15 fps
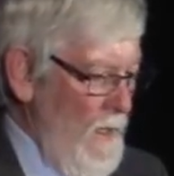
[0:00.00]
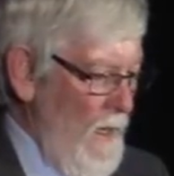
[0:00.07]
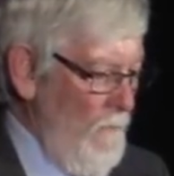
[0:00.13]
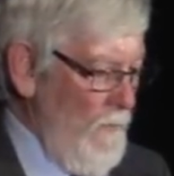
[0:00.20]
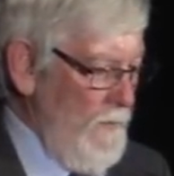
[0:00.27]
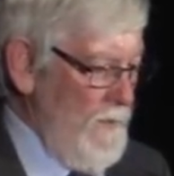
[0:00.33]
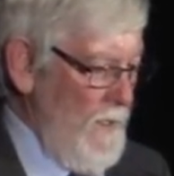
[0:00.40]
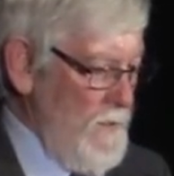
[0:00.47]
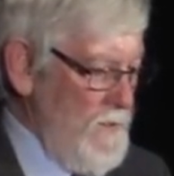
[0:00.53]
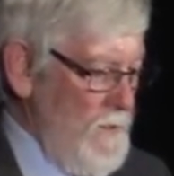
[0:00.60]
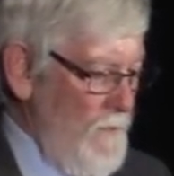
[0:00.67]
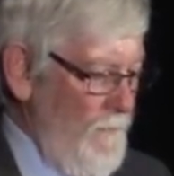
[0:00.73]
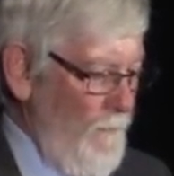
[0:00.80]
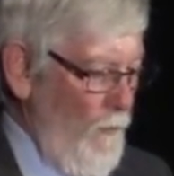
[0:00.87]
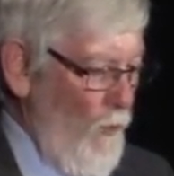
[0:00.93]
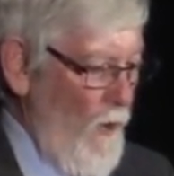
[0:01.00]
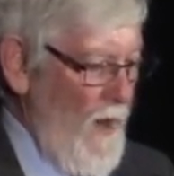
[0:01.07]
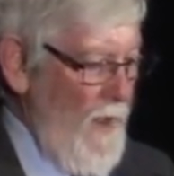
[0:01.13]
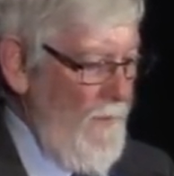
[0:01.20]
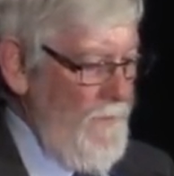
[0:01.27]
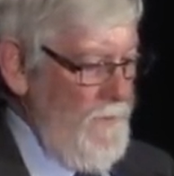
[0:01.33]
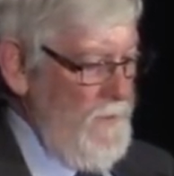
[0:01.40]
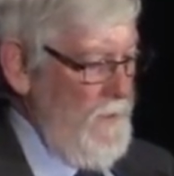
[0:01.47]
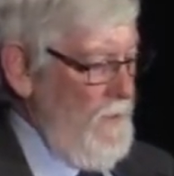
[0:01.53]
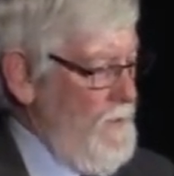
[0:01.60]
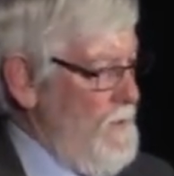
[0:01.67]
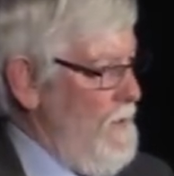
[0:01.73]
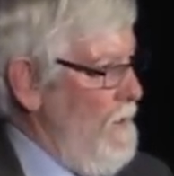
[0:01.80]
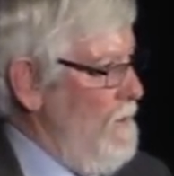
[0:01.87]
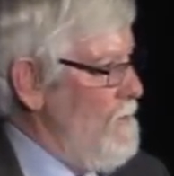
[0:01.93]
And we tested 4 other
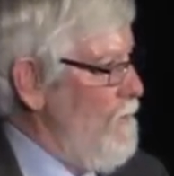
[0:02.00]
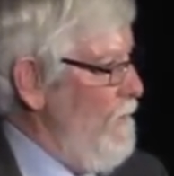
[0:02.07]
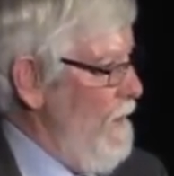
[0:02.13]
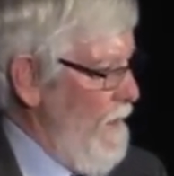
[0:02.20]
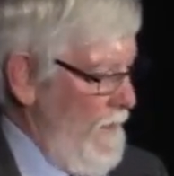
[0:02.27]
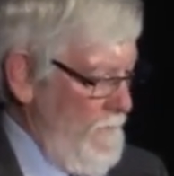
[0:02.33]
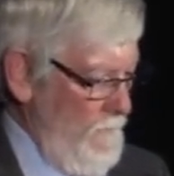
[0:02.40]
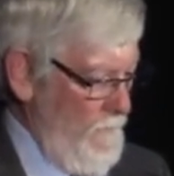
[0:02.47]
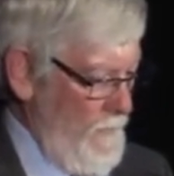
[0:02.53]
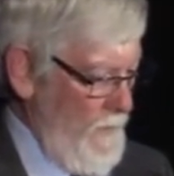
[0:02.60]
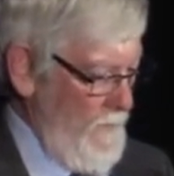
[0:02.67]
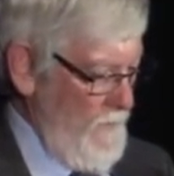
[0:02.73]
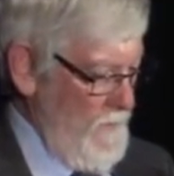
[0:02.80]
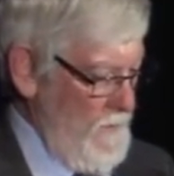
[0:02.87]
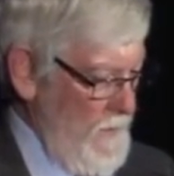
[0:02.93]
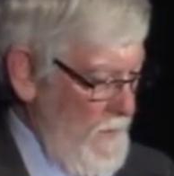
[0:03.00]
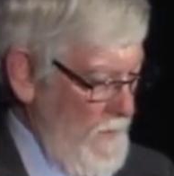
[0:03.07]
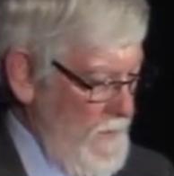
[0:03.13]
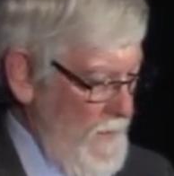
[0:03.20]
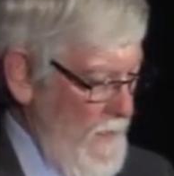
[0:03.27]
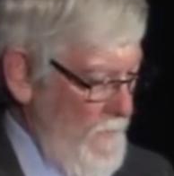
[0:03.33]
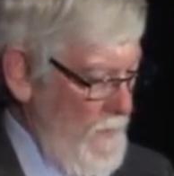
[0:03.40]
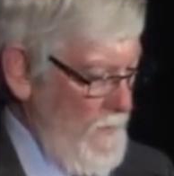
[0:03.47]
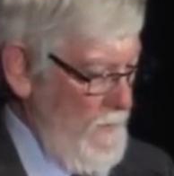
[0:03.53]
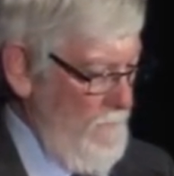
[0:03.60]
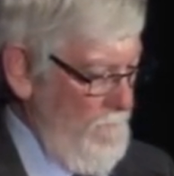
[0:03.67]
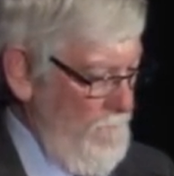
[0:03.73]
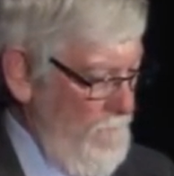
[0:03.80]
GCLs we hadn't previously examined.